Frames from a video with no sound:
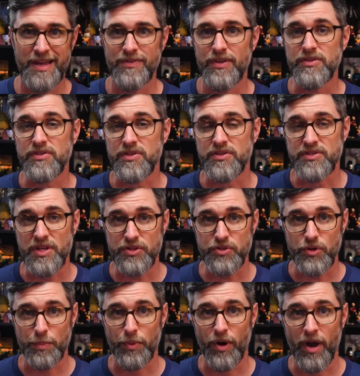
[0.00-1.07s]
This is a
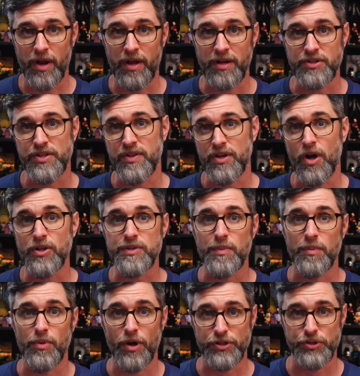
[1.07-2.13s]
sister product to the
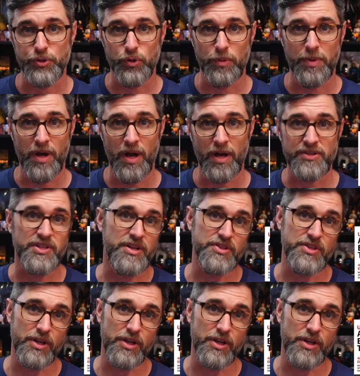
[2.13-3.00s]
Ultimate Brush Toolbox and is a